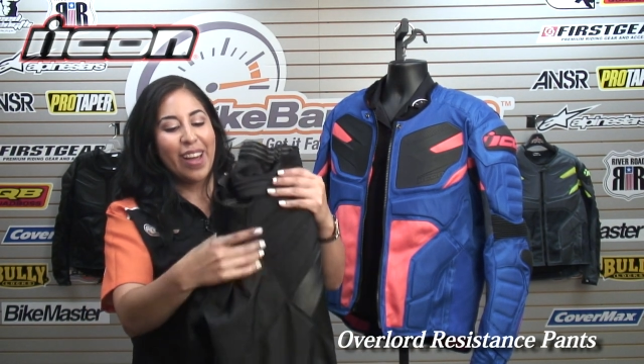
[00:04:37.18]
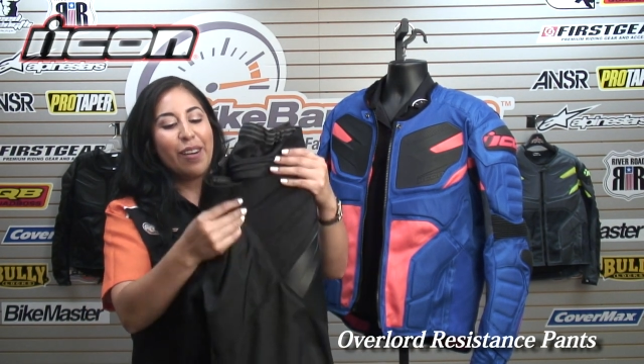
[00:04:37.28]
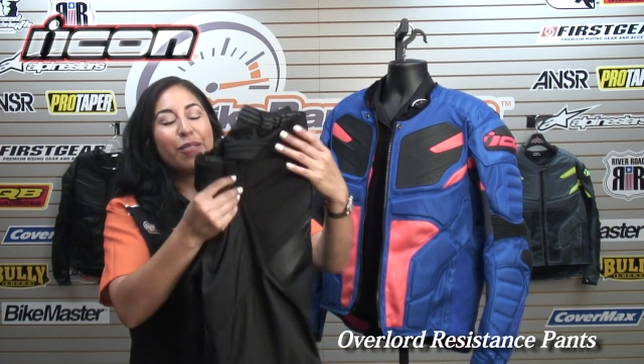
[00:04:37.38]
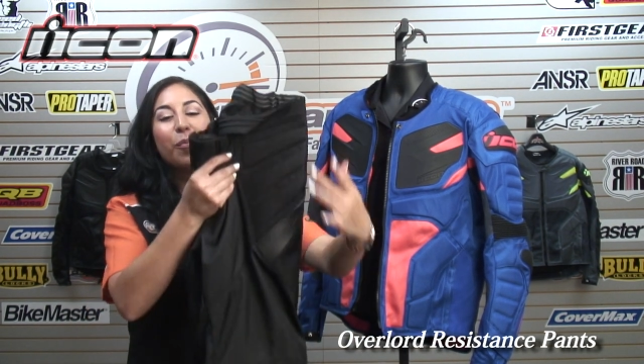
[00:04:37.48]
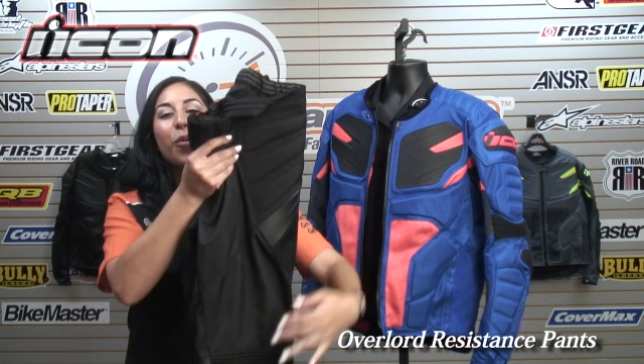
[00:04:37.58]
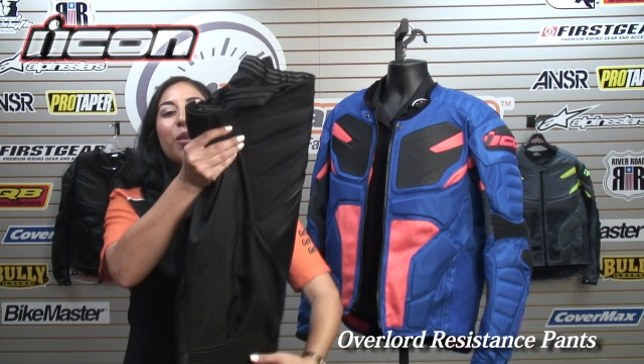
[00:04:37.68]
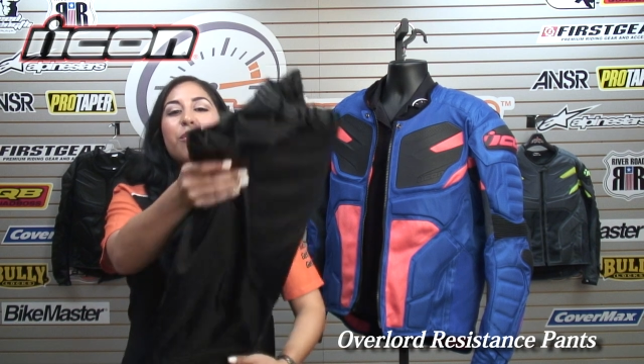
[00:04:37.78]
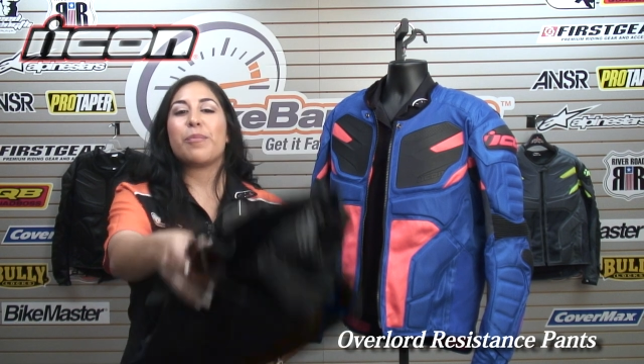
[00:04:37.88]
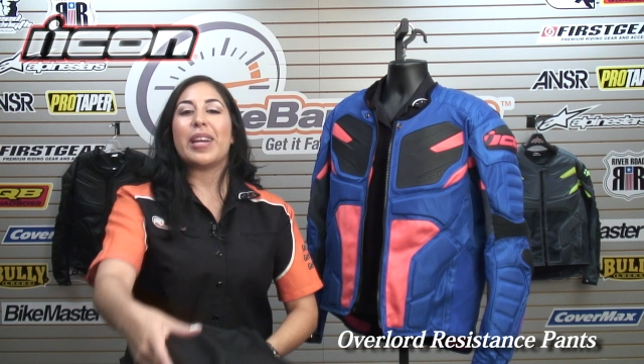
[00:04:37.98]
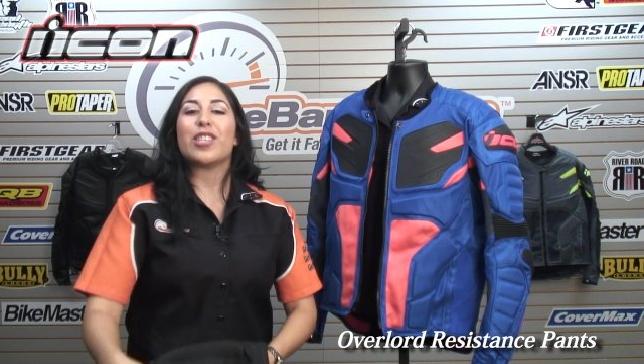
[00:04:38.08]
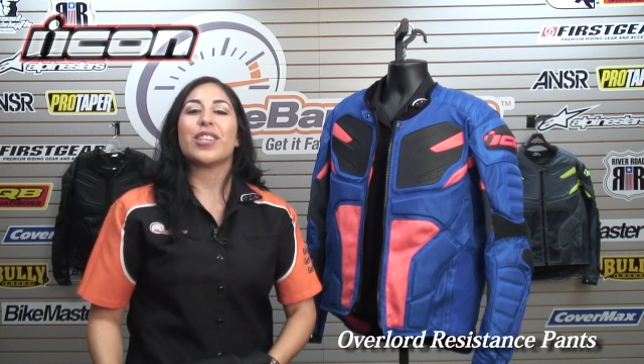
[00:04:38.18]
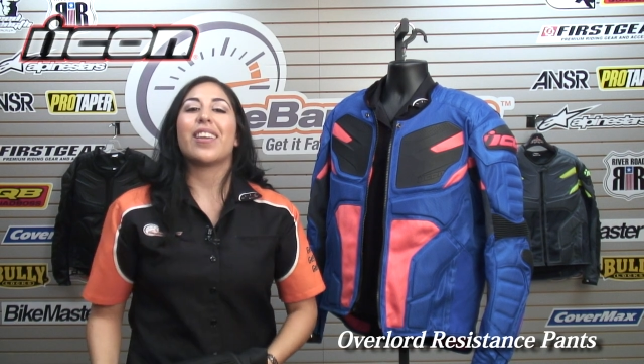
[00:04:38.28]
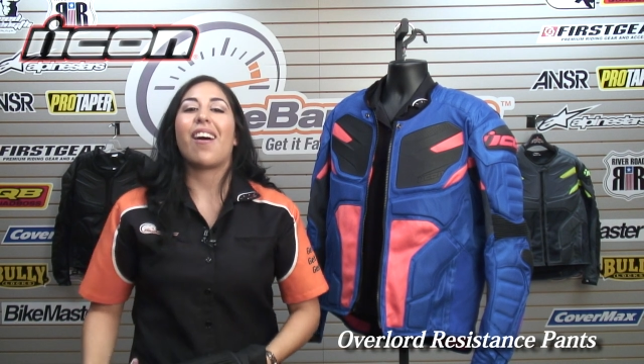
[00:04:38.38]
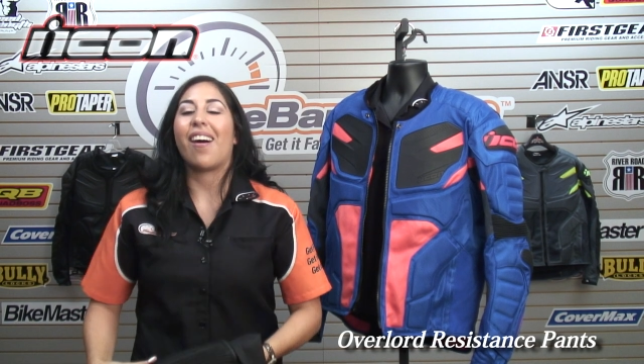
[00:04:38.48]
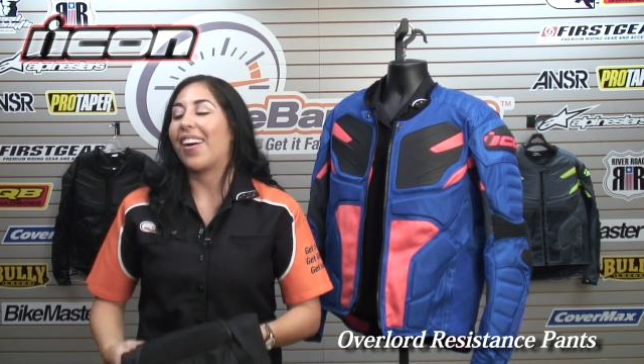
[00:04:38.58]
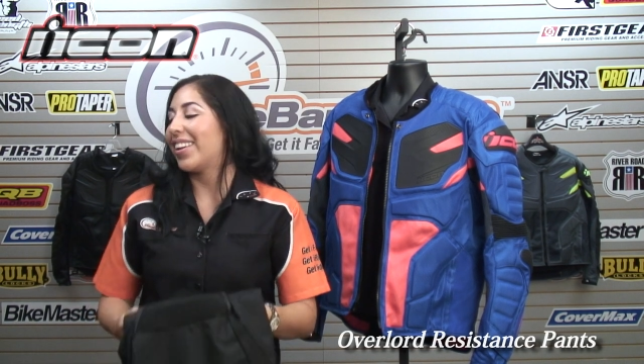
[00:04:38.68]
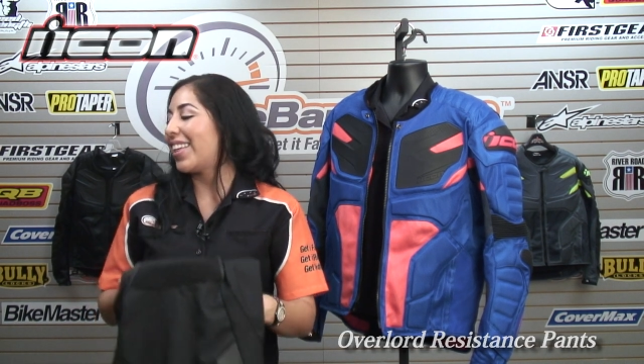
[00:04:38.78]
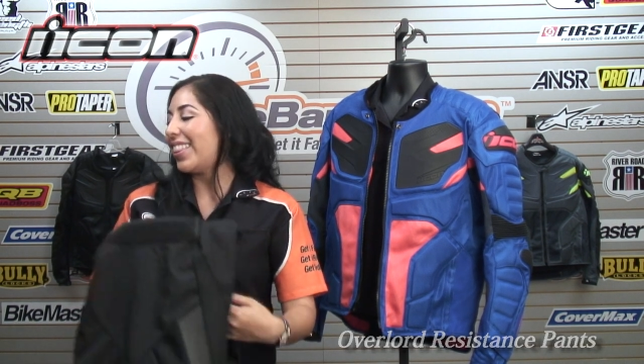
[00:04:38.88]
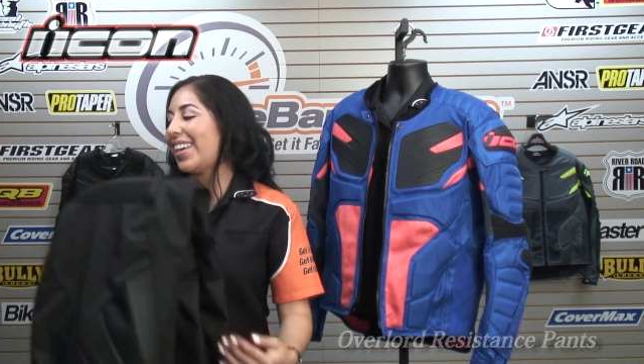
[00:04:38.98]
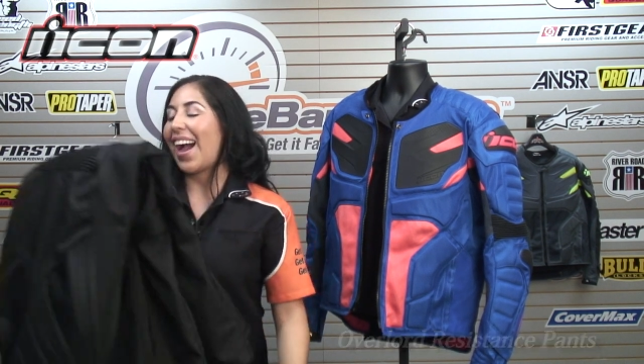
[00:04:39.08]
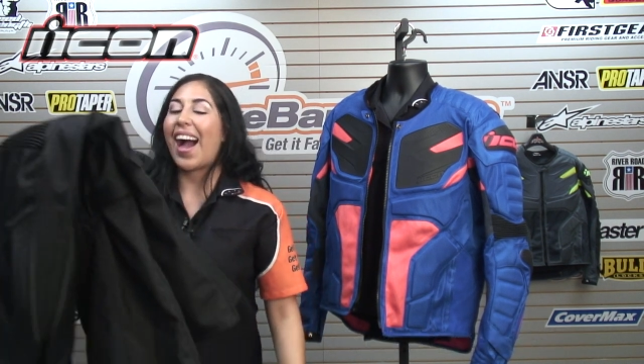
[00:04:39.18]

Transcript: For more information on the